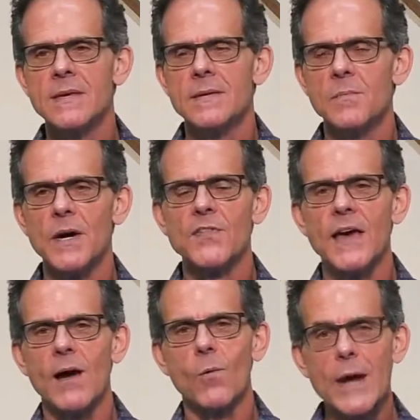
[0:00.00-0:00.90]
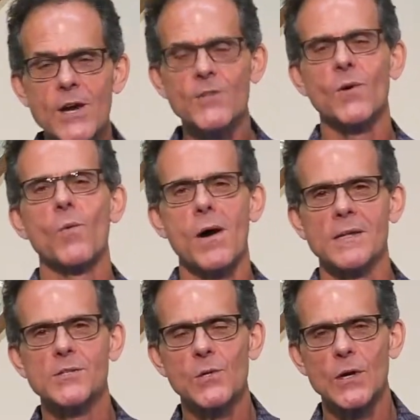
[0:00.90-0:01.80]
but that we are the
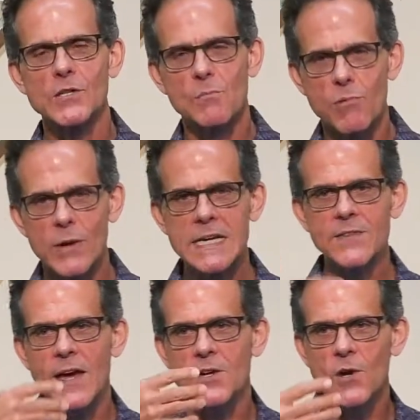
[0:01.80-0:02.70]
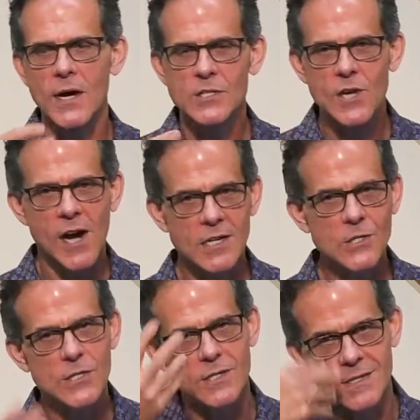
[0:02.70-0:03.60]
ones who are to bring that Christ
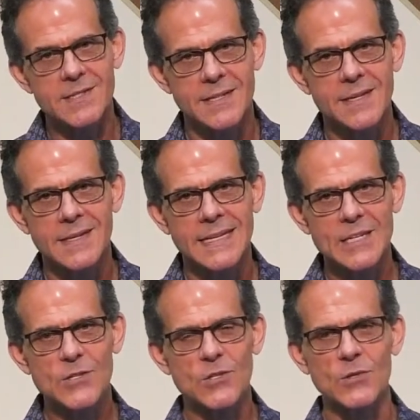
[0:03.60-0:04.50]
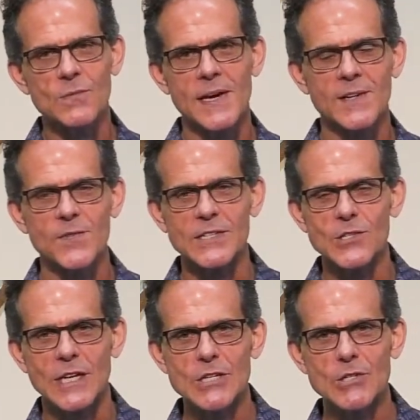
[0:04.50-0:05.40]
consciousness into
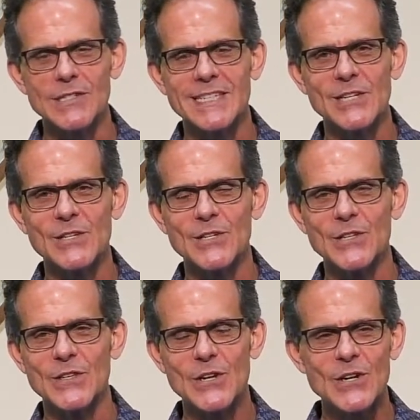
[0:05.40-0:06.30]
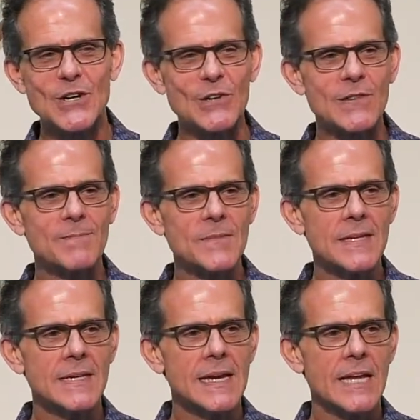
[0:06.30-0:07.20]
manifestation here on the earth.
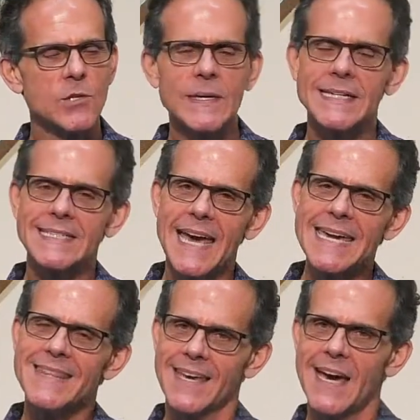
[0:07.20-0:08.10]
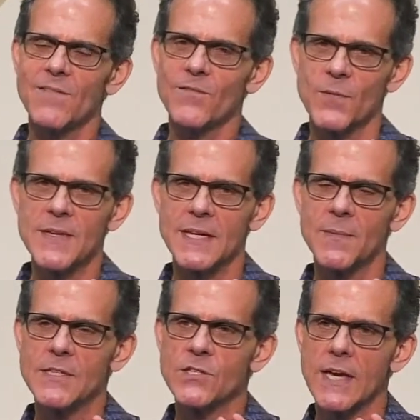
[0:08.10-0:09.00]
And so we can take that from
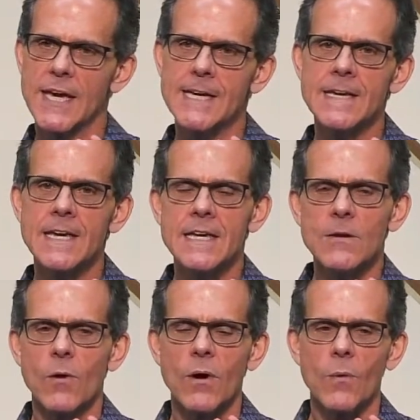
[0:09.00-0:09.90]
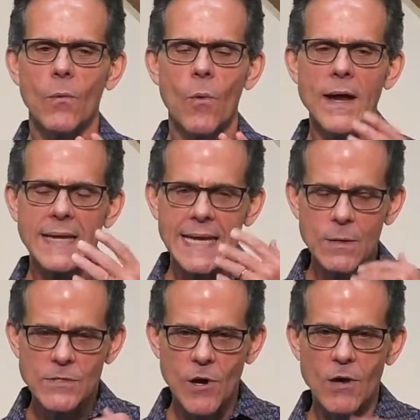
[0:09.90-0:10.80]
him and say, what he
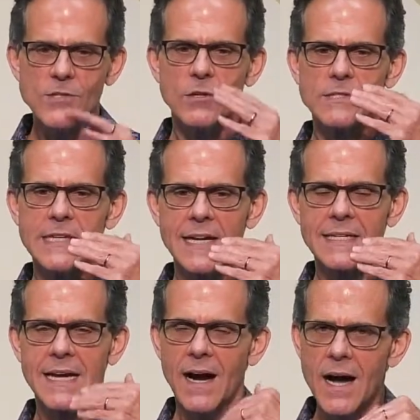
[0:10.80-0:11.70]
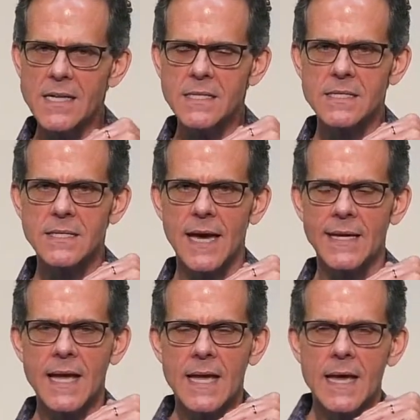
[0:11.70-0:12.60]
was also telling us is
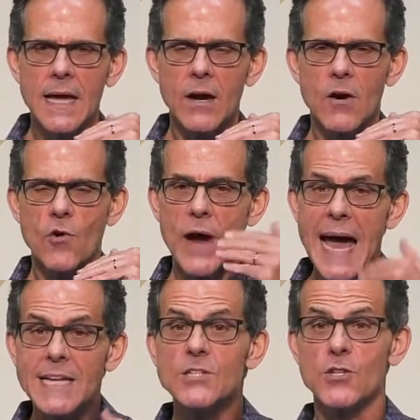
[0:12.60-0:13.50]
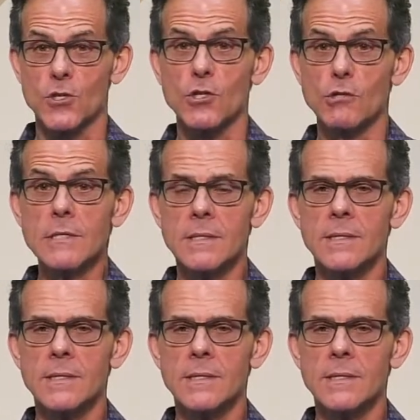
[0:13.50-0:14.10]
that gratitude,